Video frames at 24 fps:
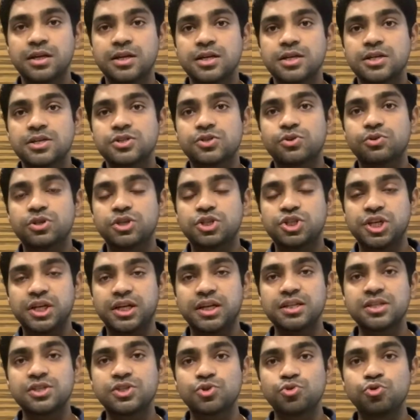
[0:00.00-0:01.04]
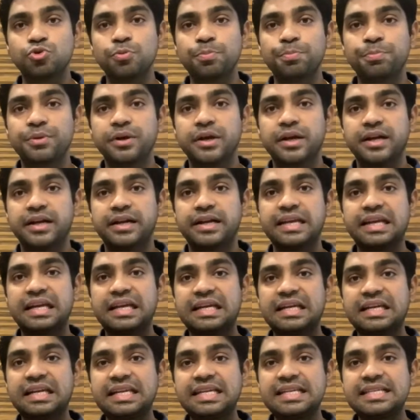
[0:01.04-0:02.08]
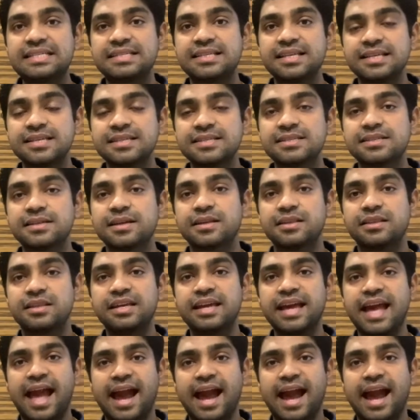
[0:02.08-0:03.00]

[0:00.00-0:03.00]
So the chicken soup decreases the